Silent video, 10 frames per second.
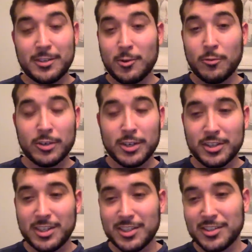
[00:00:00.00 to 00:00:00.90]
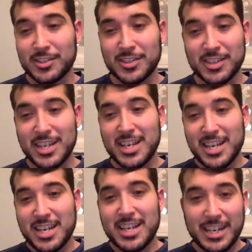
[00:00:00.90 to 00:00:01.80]
over $100. So
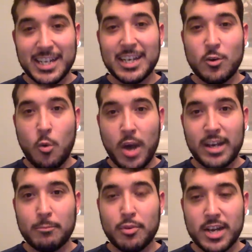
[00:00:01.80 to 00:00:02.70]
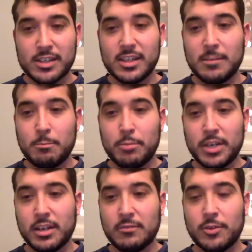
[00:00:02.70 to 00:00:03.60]
it can get quite pricey.
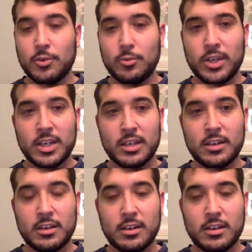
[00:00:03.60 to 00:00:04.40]
But if you get